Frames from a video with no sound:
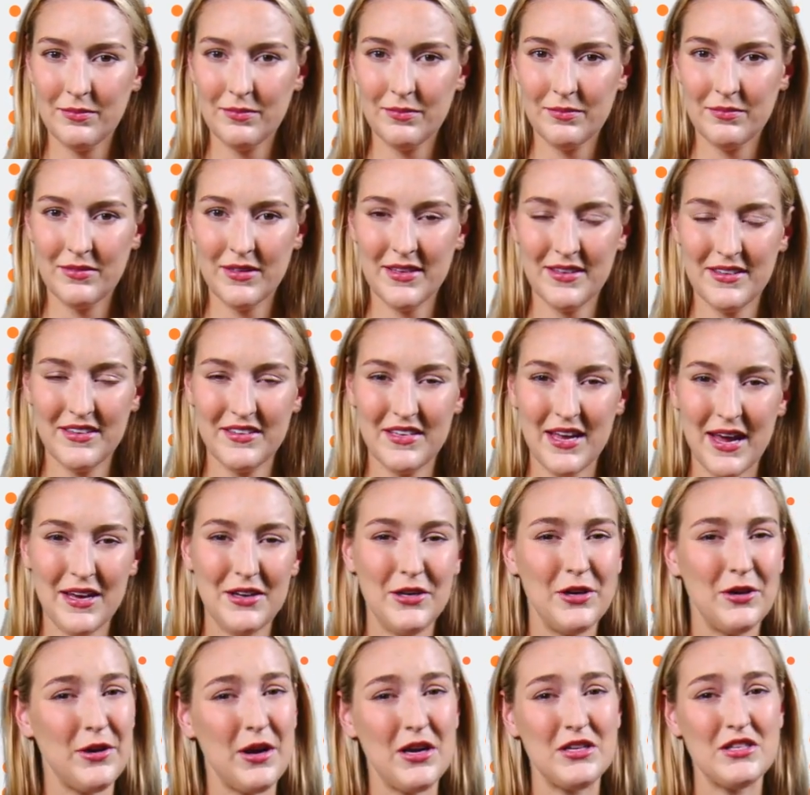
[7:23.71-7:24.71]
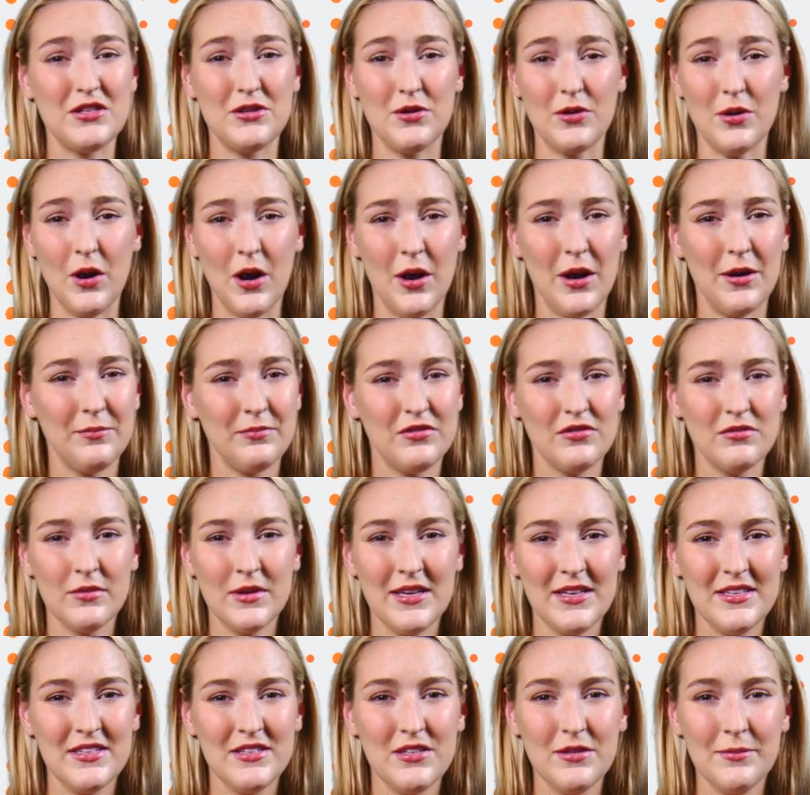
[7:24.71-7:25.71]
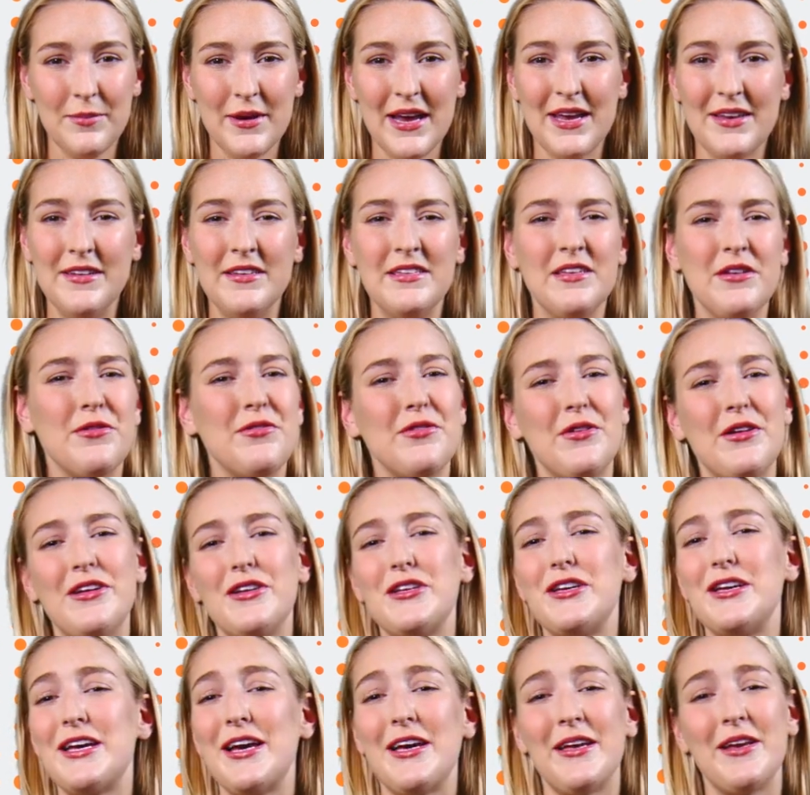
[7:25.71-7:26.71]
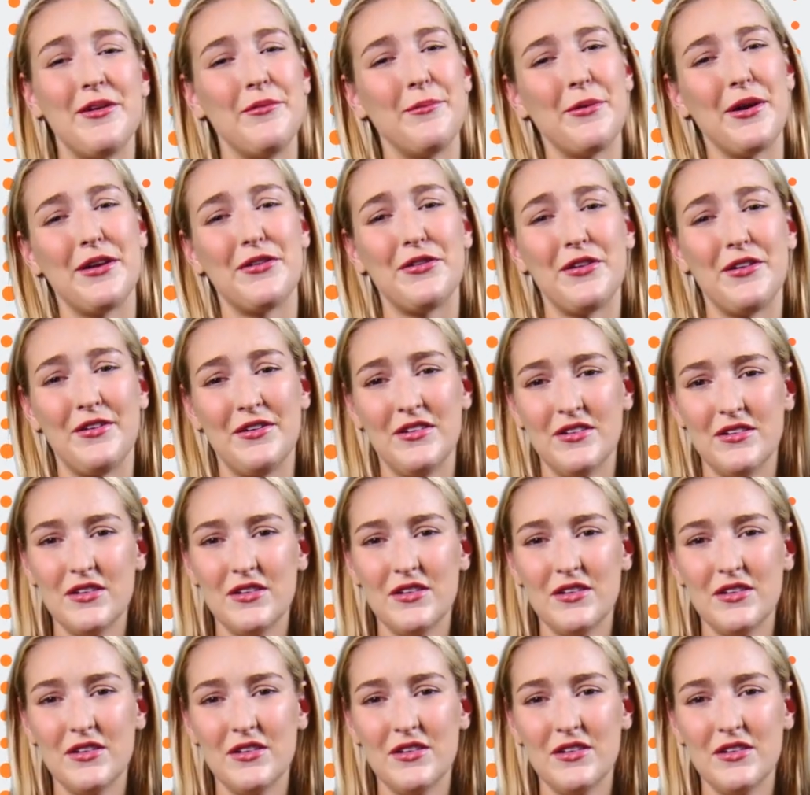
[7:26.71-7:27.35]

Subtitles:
This technological arms race demands sophisticated methods